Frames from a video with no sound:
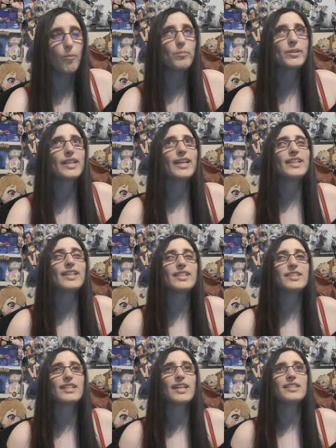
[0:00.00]
But that
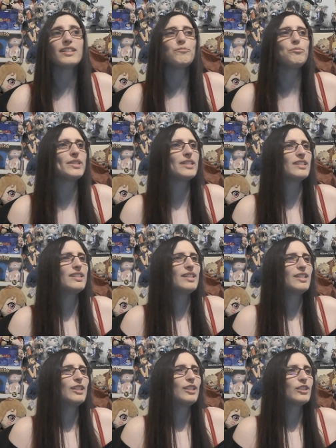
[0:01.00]
is, but
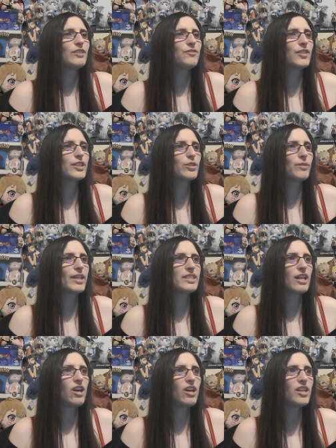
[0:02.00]
the Frieza race
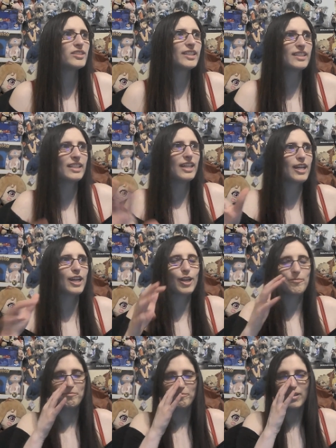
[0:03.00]
are the
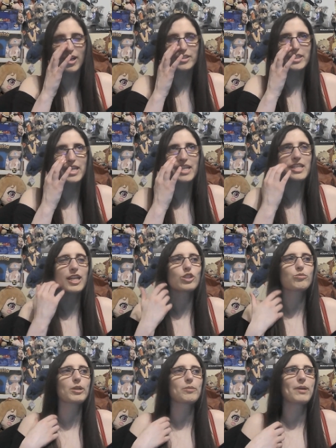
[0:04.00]
um are the Ten
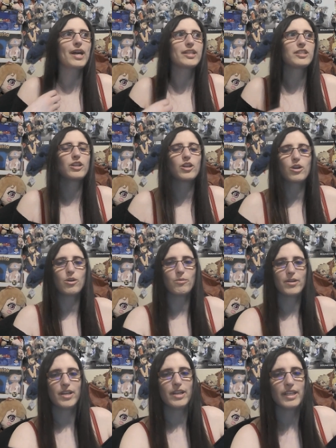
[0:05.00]
Tails' real body
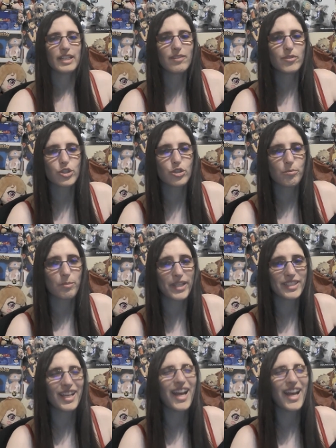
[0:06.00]
though. Even stupidity,